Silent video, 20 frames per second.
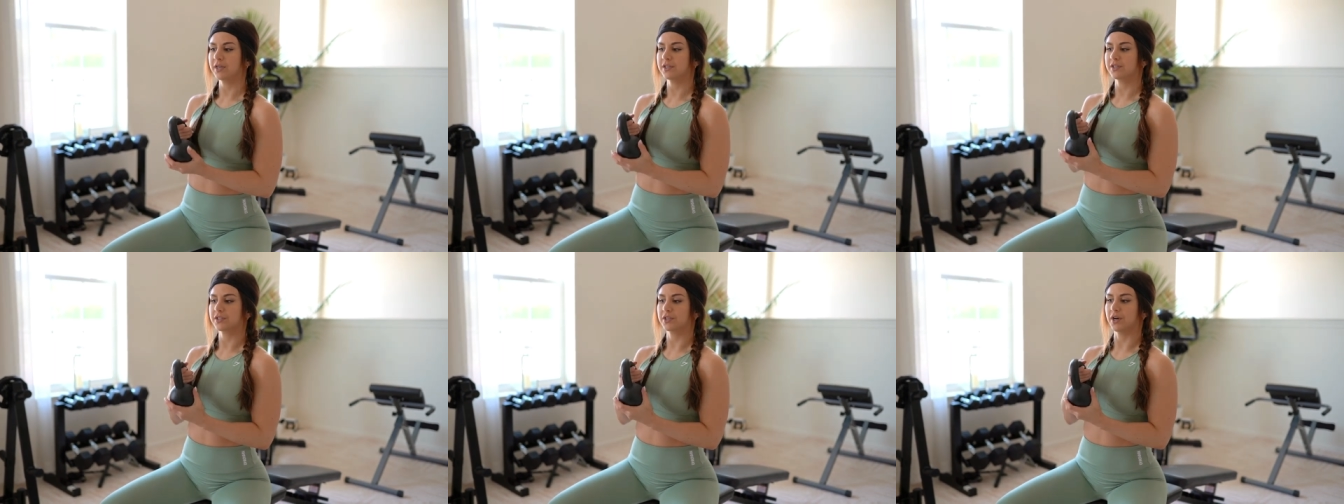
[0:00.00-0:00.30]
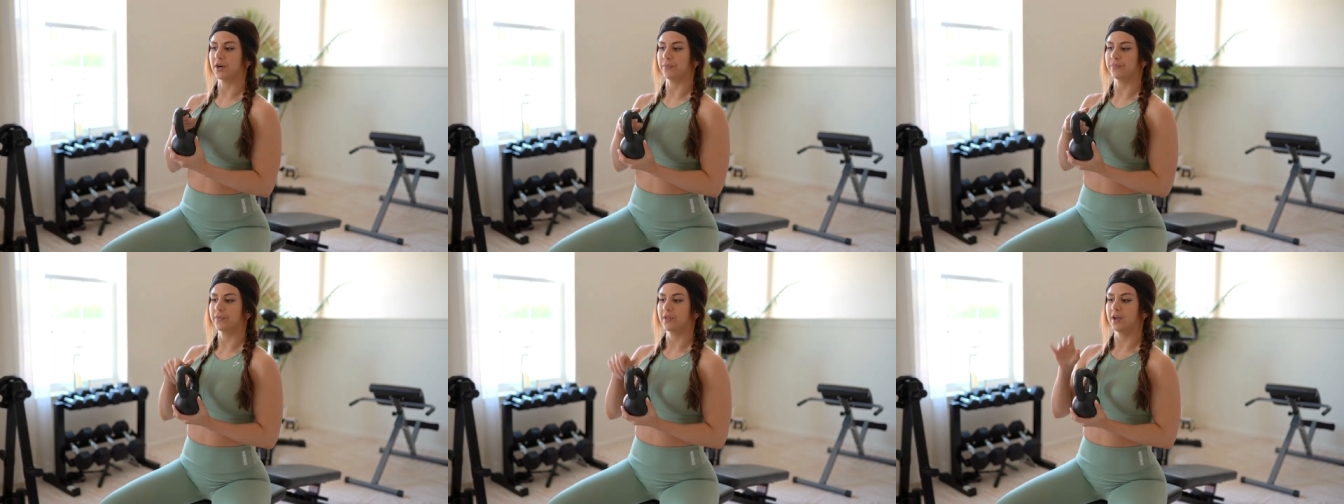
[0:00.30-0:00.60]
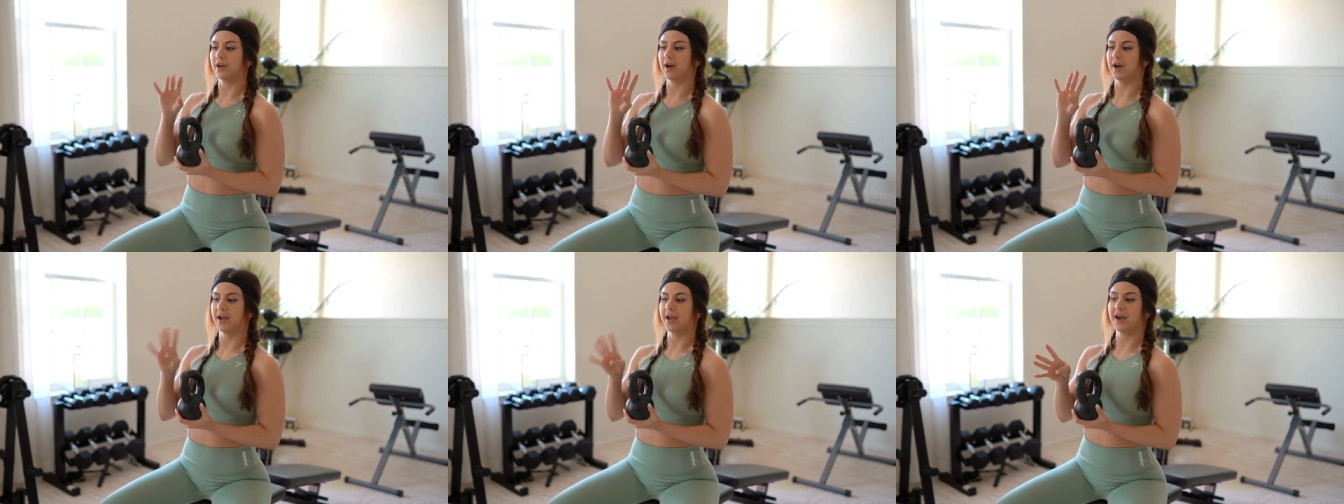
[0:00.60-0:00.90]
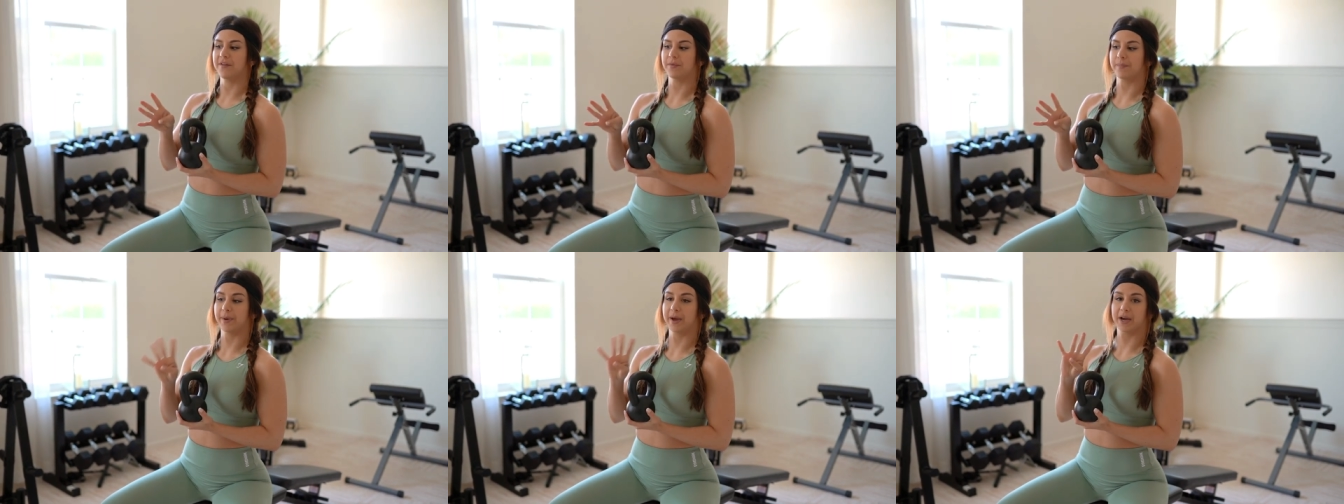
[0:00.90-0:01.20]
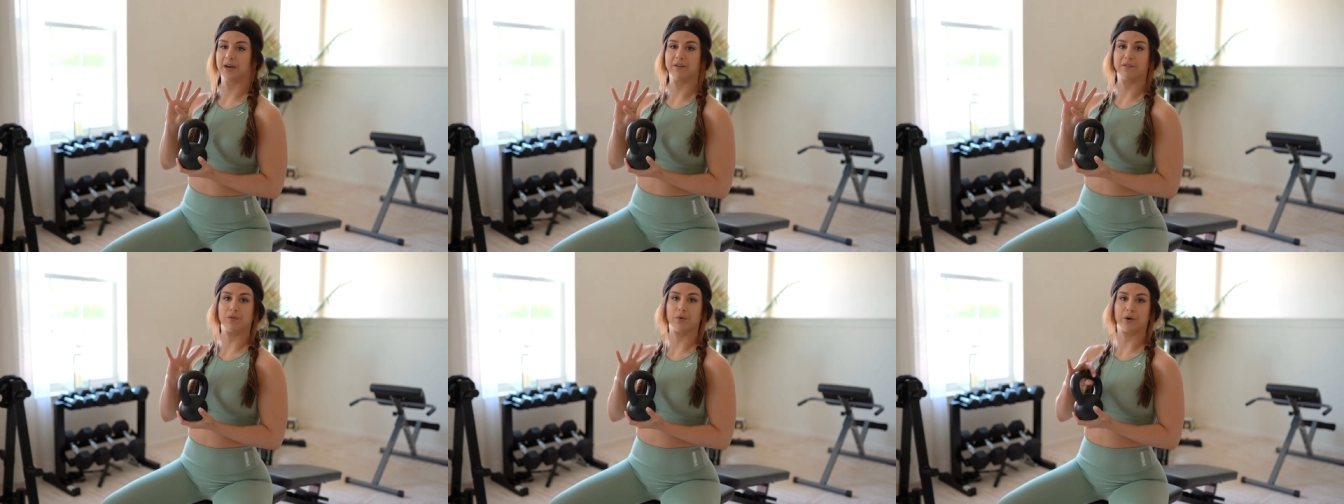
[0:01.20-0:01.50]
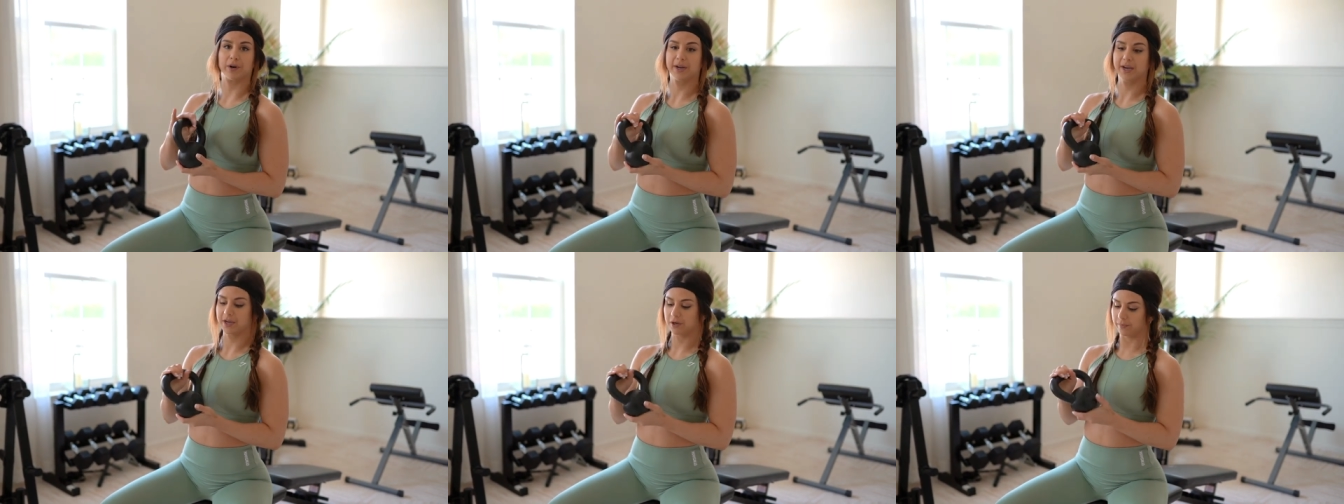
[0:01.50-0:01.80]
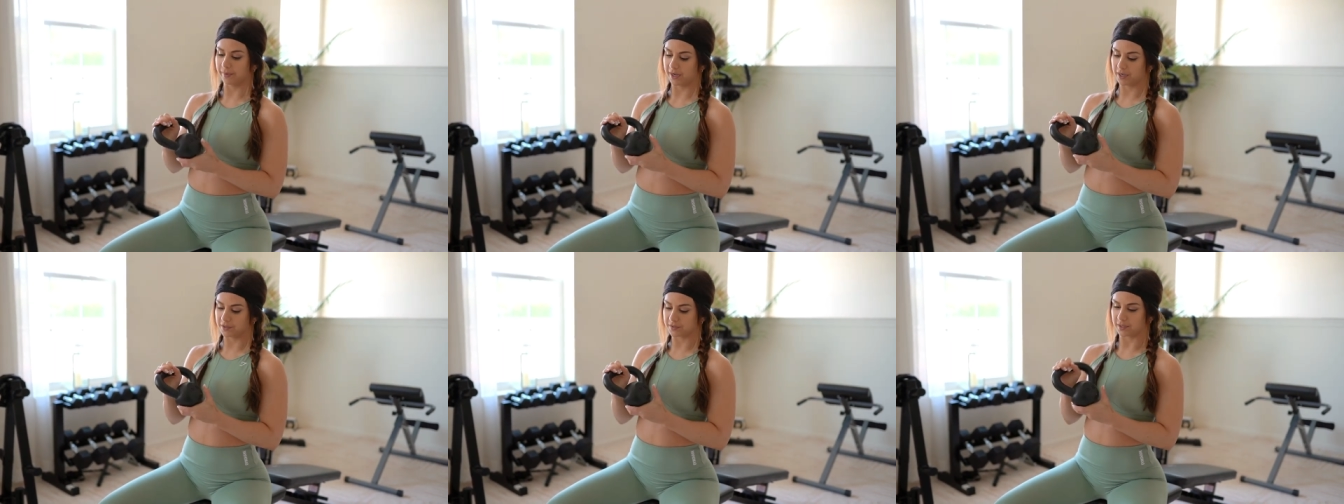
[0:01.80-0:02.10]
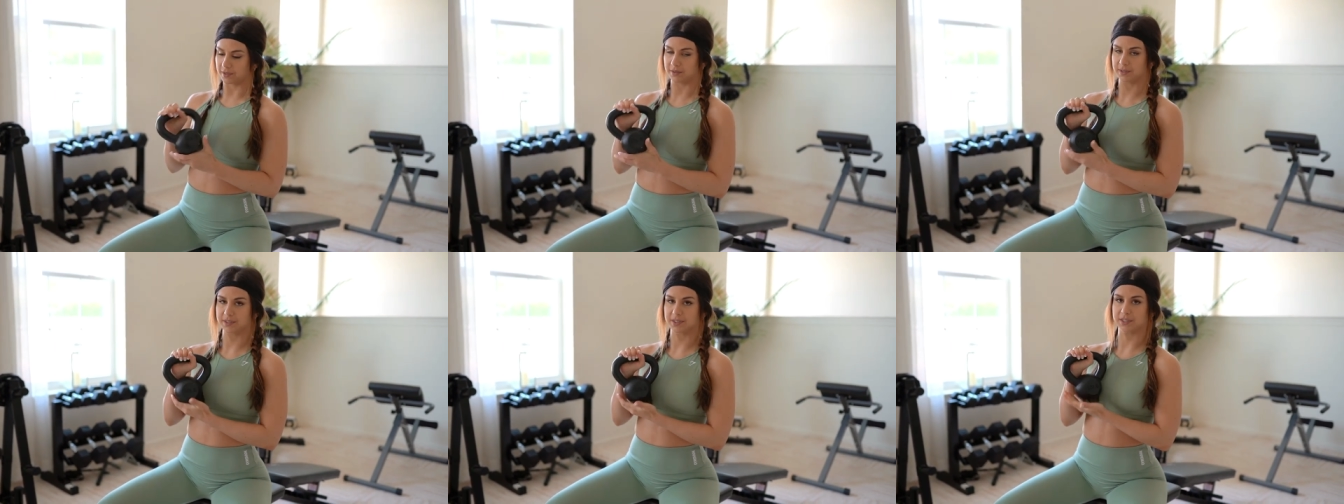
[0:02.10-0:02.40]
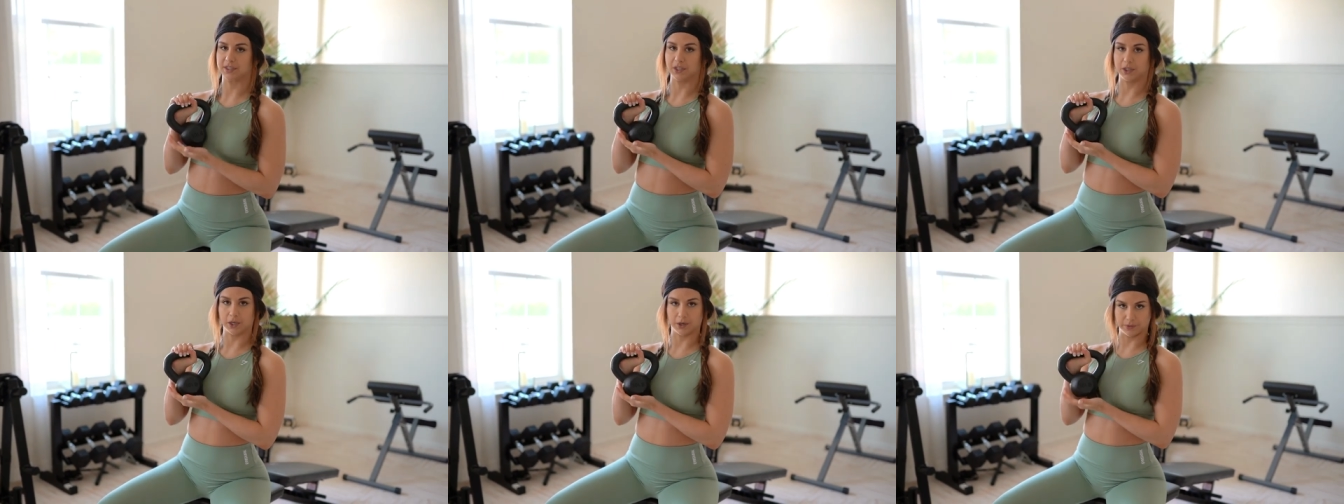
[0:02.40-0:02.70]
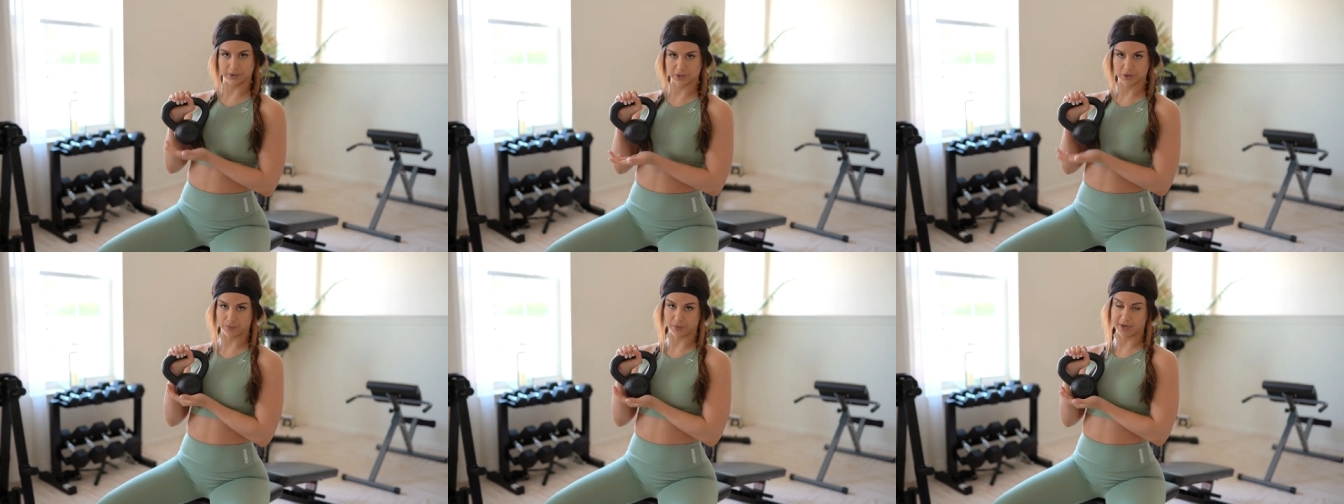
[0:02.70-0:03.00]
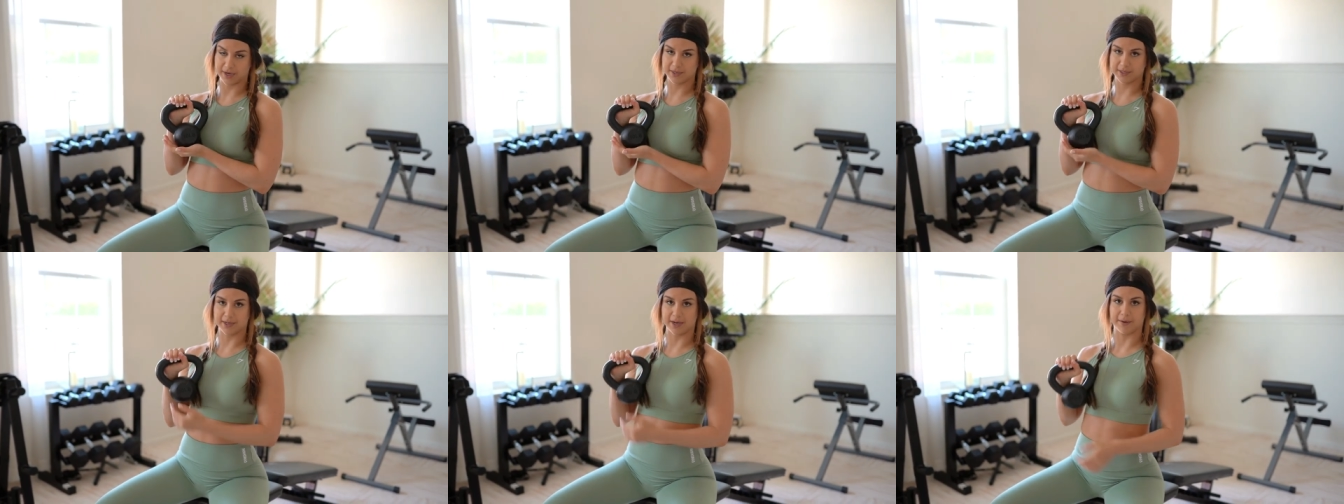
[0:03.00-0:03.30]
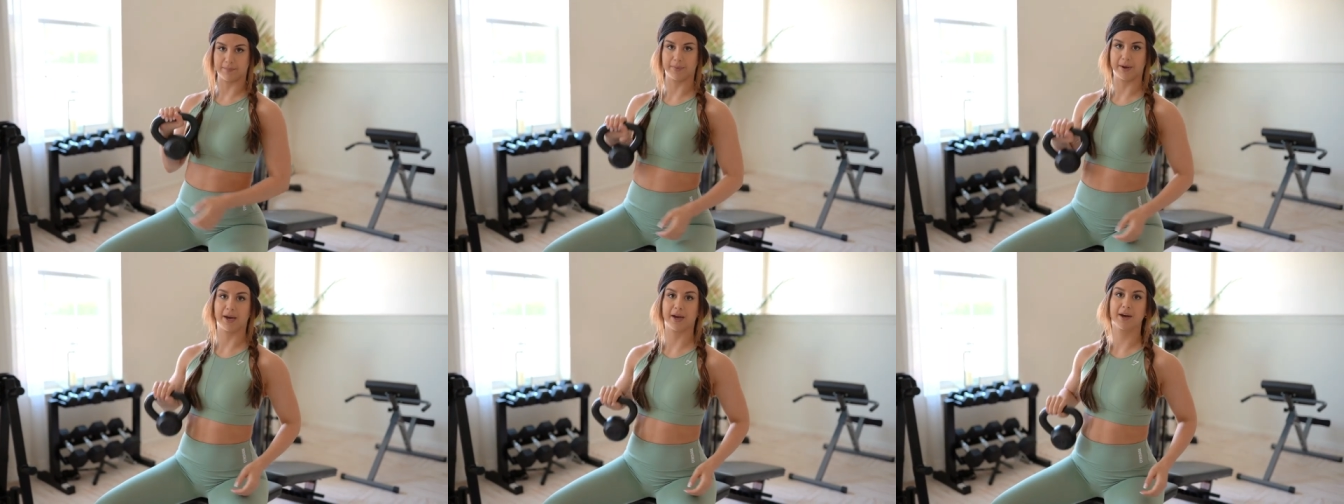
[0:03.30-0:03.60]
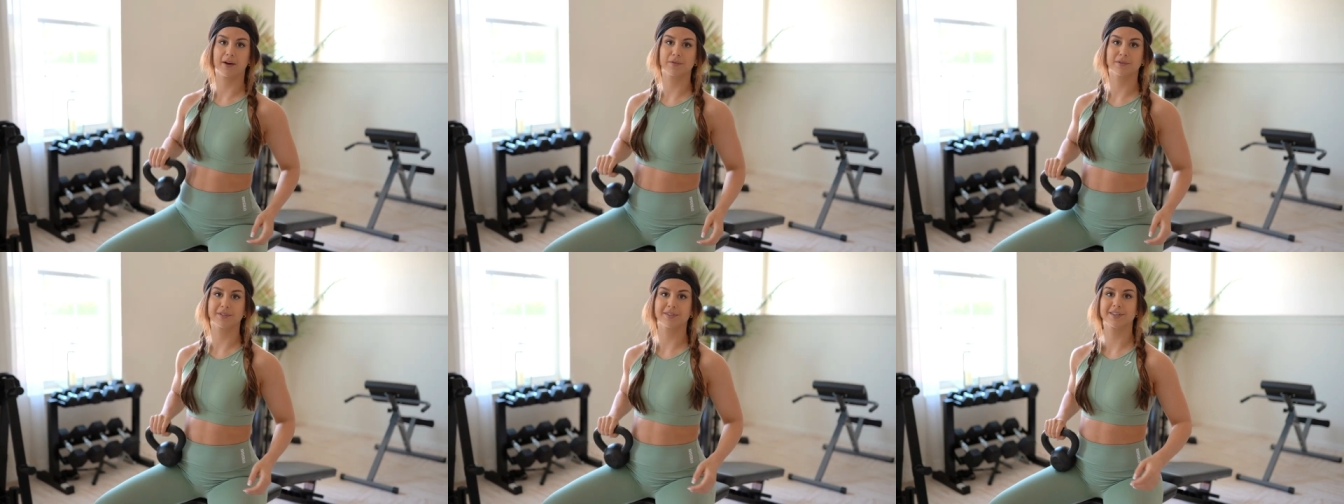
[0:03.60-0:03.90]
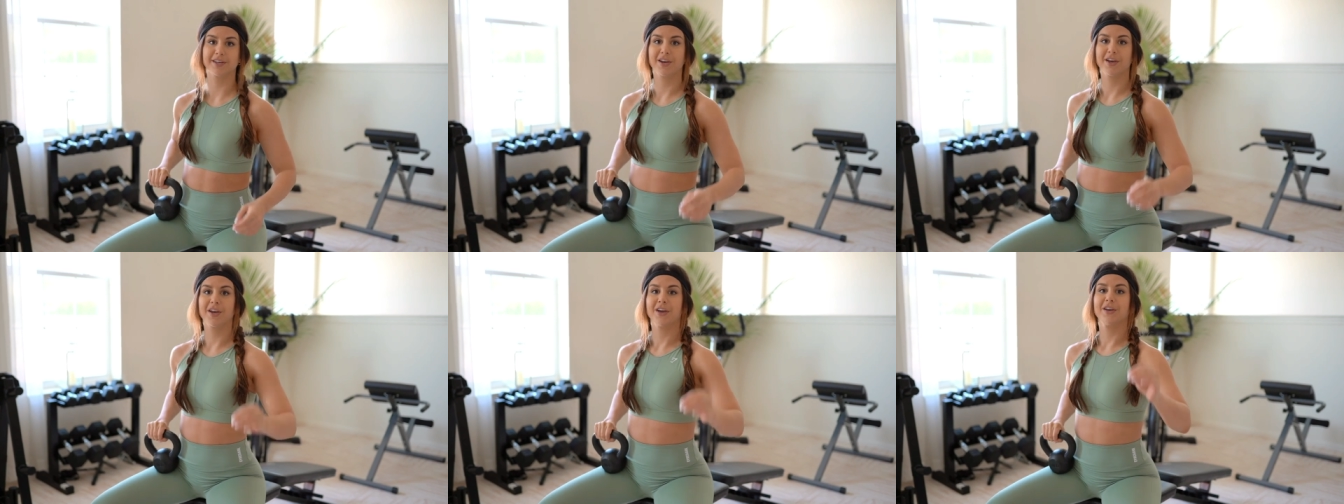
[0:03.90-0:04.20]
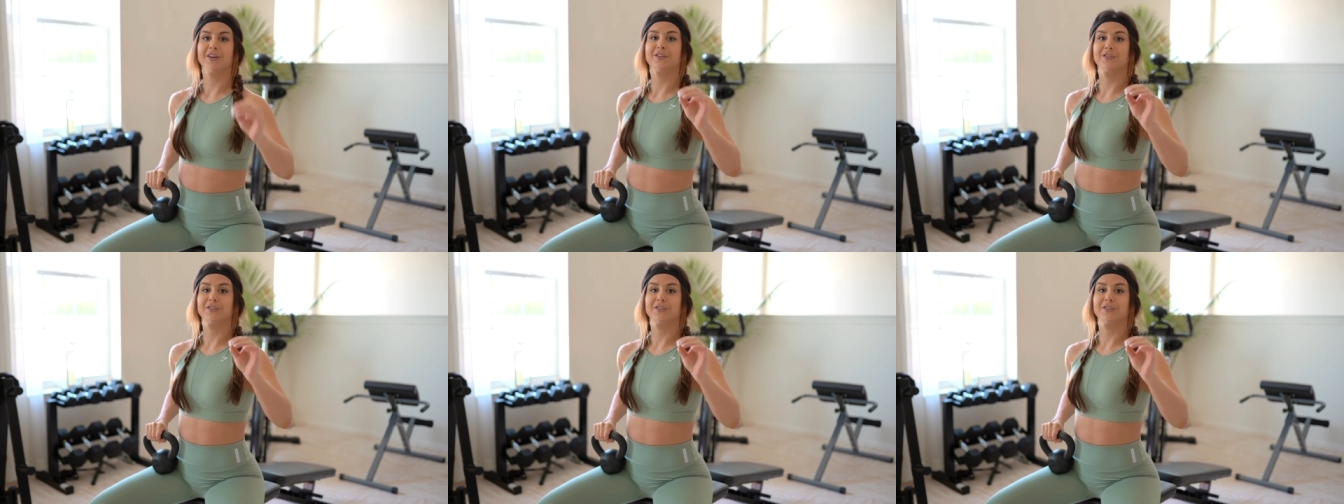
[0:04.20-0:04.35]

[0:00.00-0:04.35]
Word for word: So I have a pack of four kettlebells and this is the lowest weight, 10 pounds.